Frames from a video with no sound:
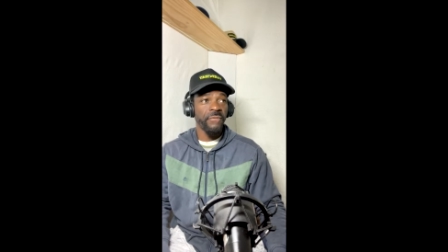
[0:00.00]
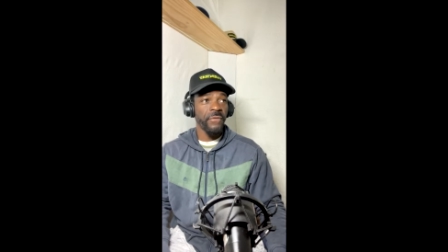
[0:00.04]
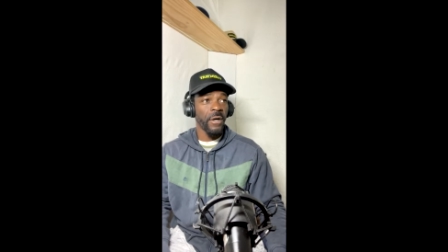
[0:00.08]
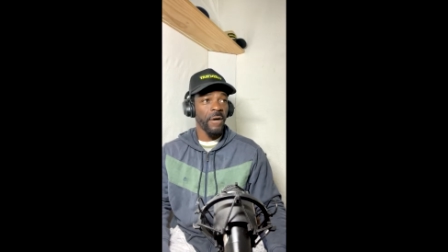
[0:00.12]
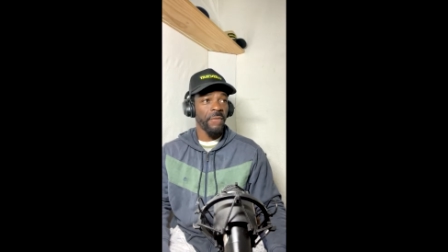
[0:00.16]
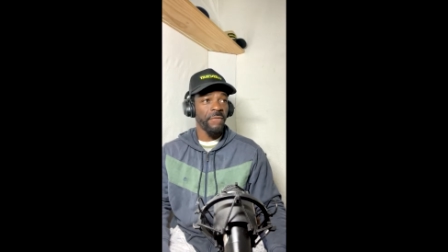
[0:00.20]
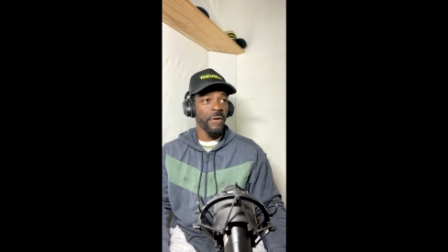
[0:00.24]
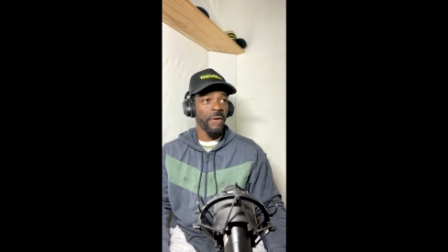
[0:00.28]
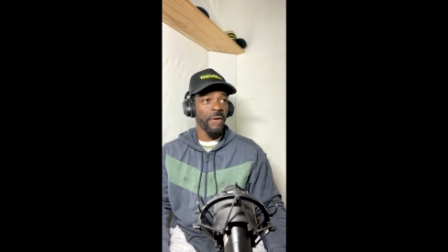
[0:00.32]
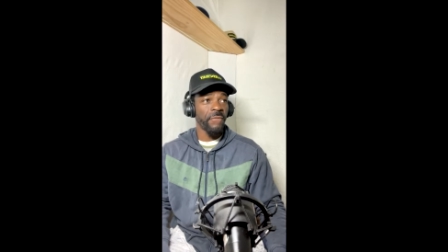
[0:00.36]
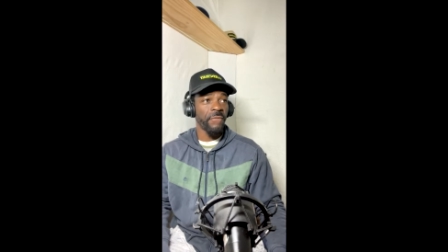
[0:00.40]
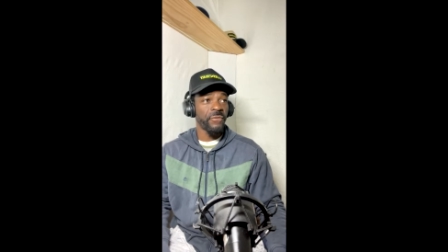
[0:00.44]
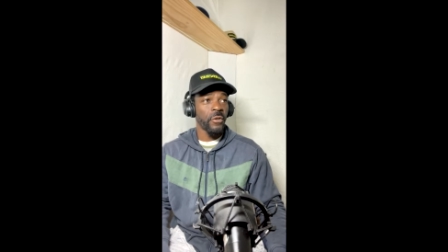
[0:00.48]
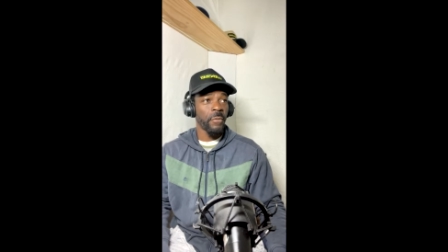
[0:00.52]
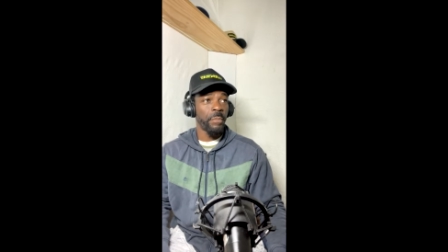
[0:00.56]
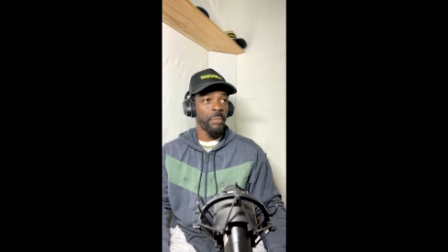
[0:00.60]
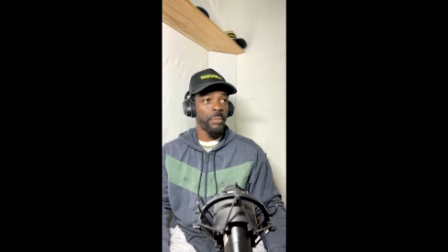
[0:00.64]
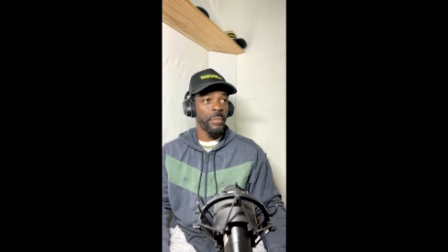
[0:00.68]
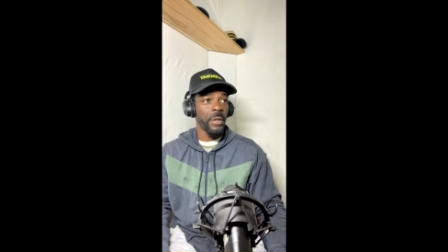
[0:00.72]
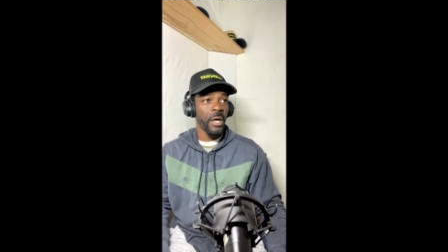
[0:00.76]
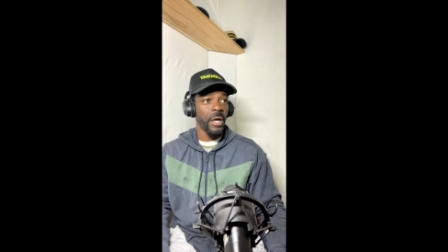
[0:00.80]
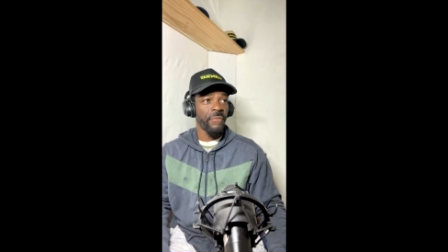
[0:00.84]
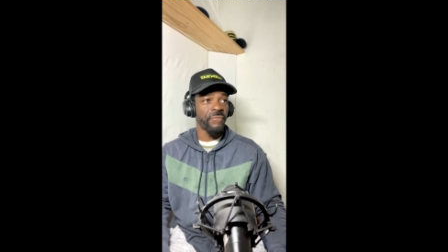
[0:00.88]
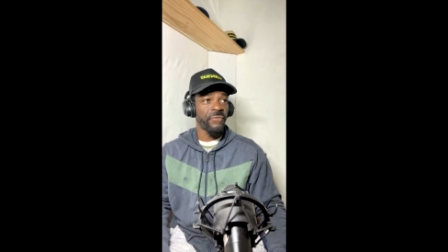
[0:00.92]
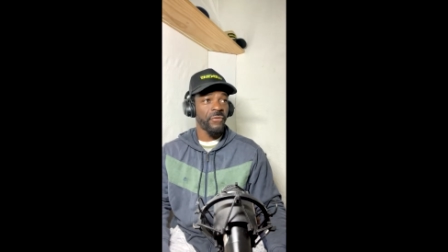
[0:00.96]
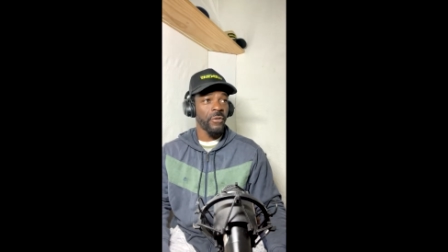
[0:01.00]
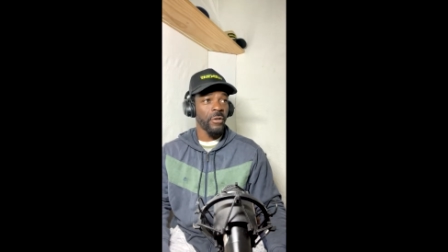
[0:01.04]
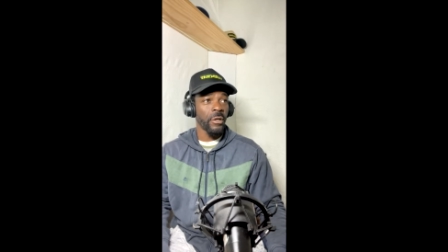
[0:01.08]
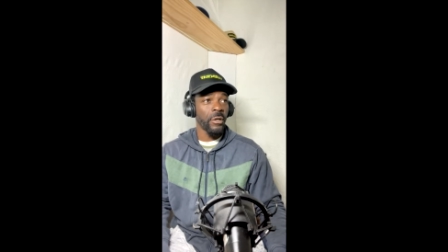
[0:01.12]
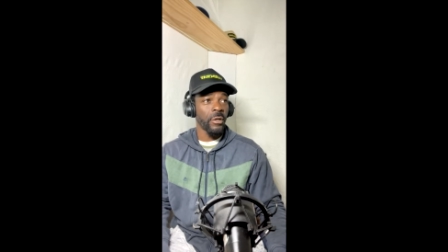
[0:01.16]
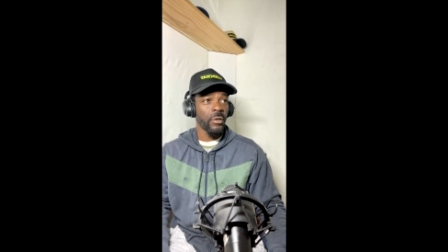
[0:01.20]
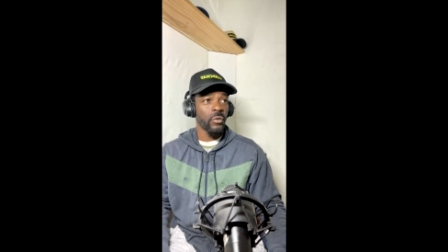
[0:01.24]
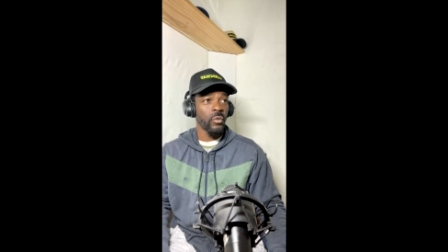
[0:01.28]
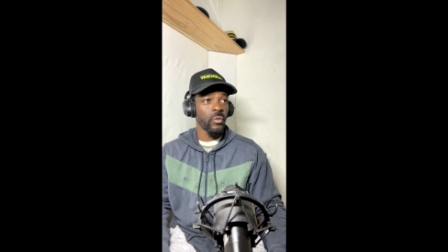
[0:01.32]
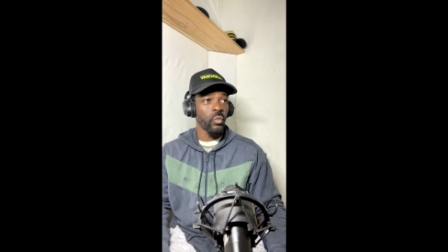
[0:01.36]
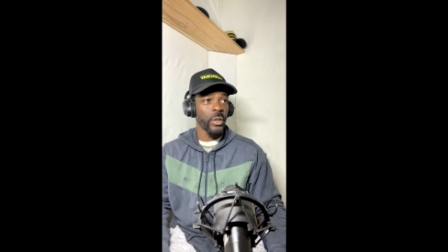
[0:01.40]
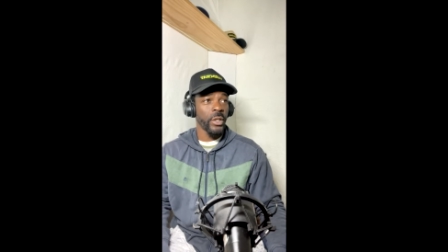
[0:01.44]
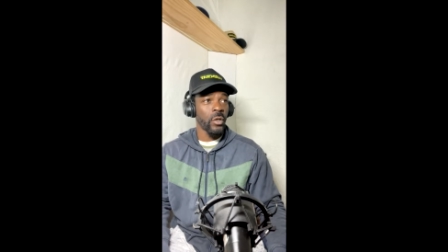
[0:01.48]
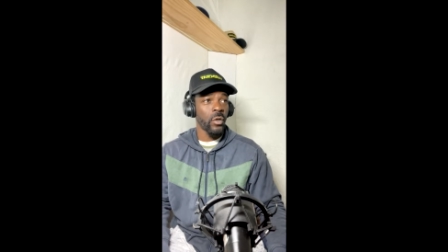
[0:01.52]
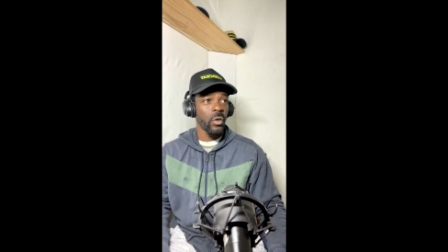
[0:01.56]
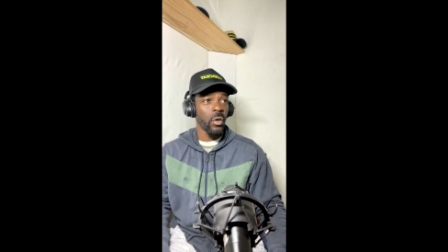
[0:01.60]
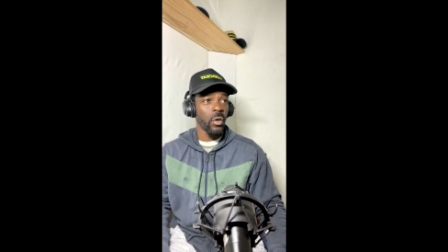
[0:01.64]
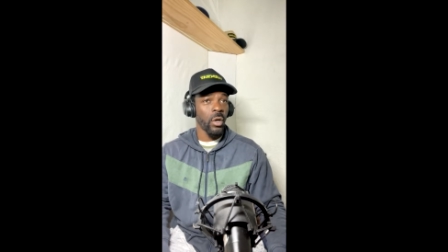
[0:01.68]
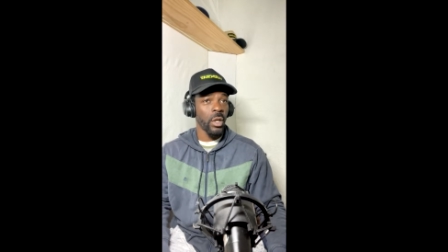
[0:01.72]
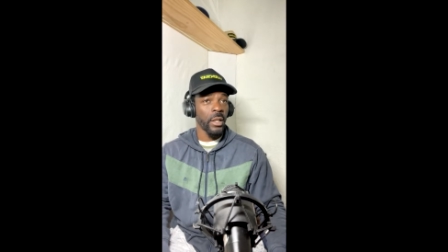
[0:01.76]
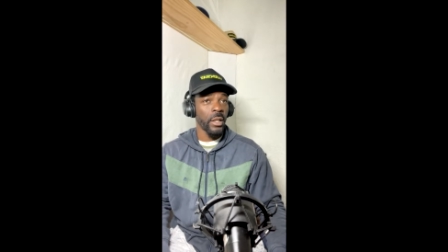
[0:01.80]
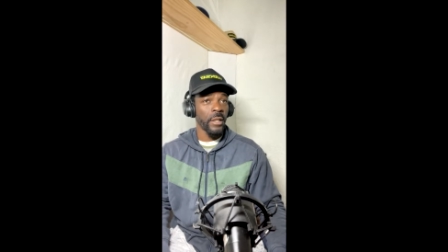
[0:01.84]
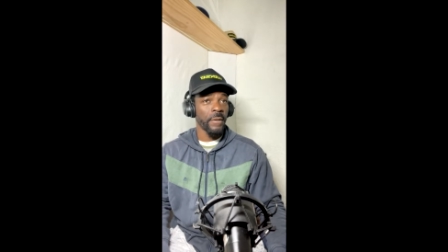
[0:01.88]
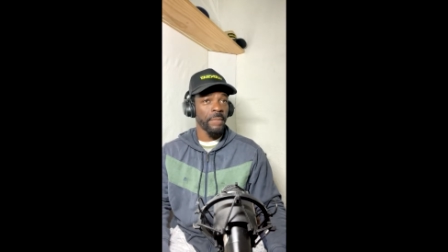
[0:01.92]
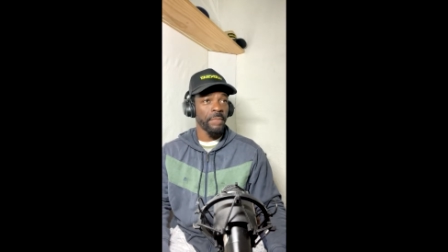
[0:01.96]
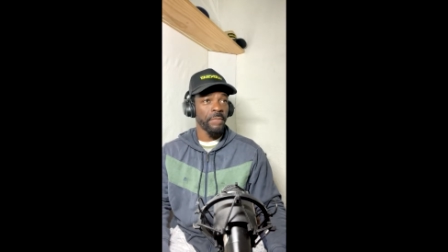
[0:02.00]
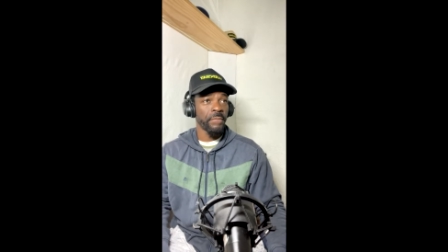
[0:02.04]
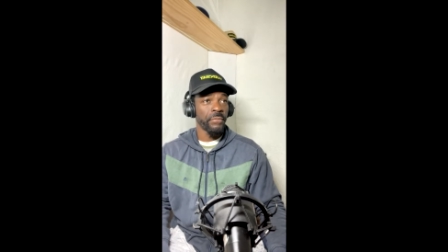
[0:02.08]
the we call it